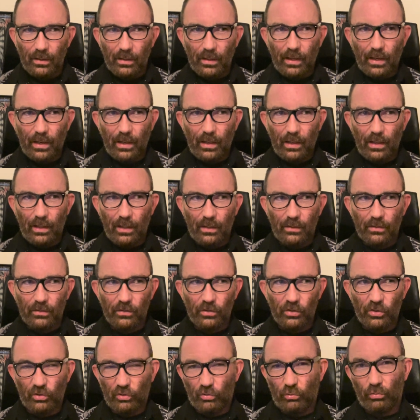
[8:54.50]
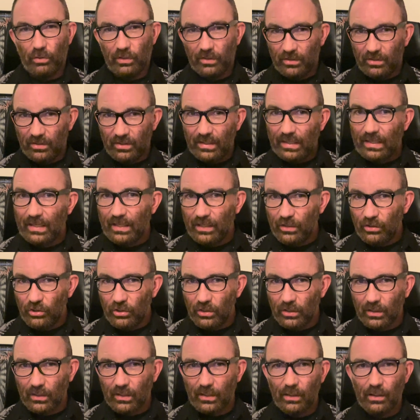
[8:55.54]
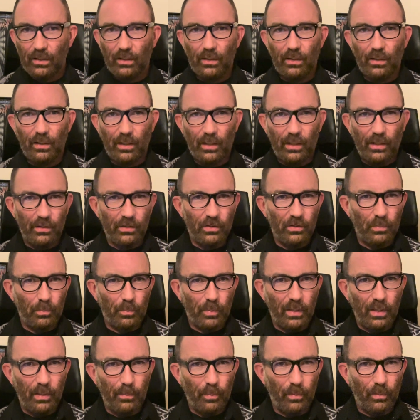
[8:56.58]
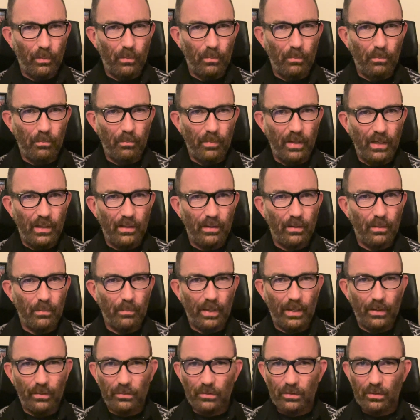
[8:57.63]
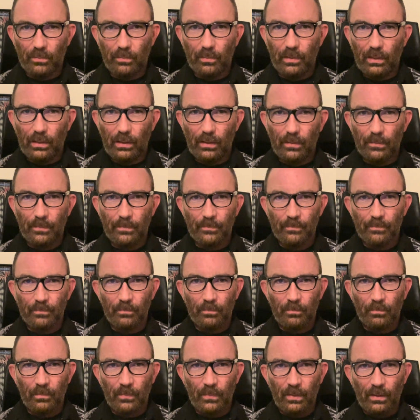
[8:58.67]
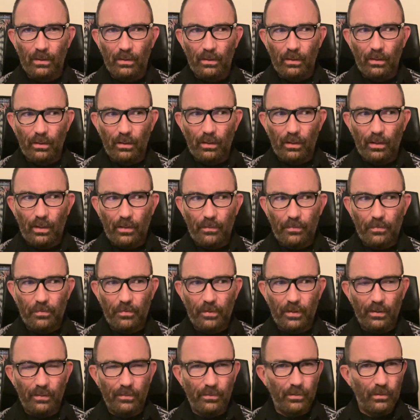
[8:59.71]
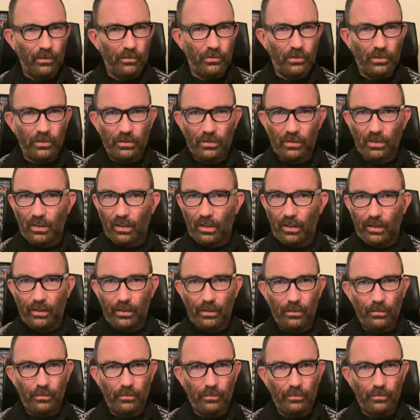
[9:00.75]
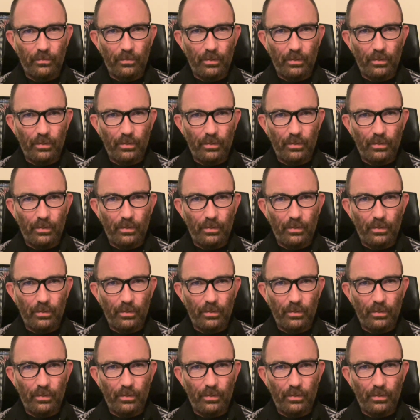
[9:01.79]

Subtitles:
and strategic as people make them out to be. I think they're just kind of,